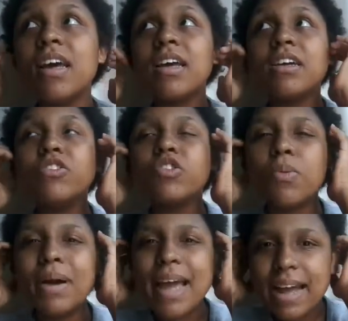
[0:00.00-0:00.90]
control
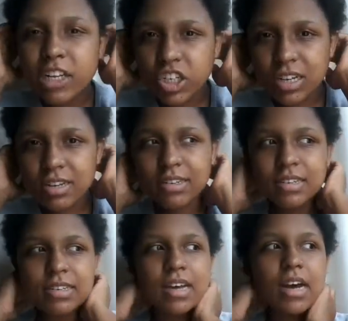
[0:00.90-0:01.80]
my
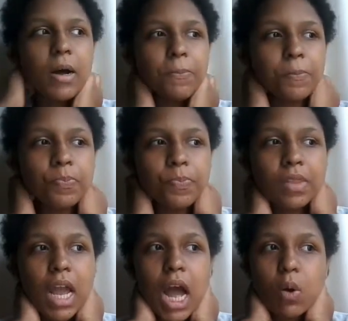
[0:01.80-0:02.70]
actions.
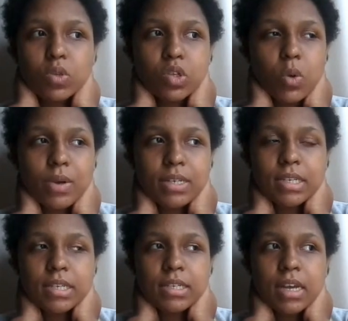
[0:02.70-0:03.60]
I was
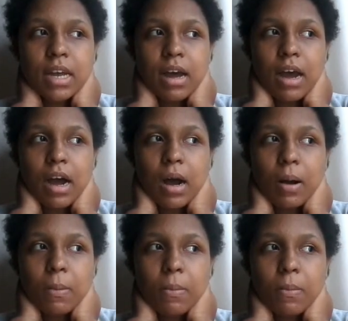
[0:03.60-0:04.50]
always
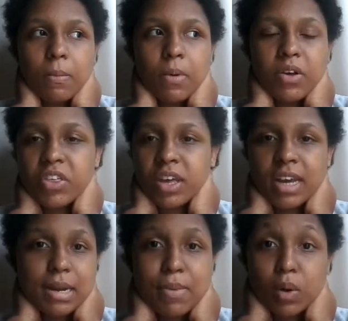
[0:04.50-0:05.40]

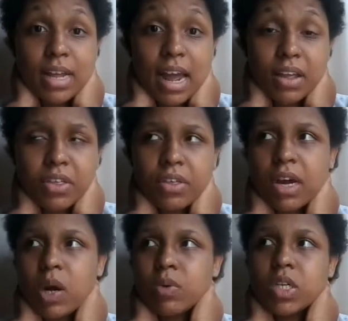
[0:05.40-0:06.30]
thinking about death.
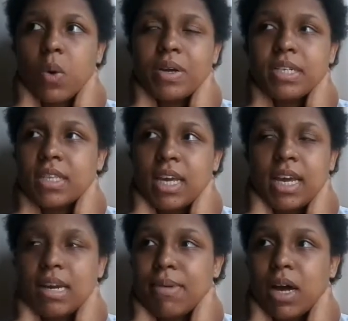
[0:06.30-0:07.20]
I was always
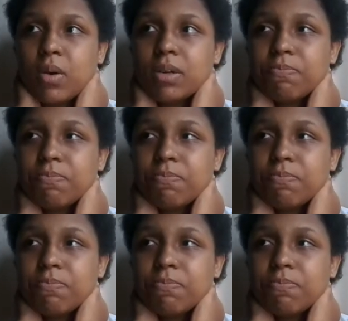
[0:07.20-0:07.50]
thinking about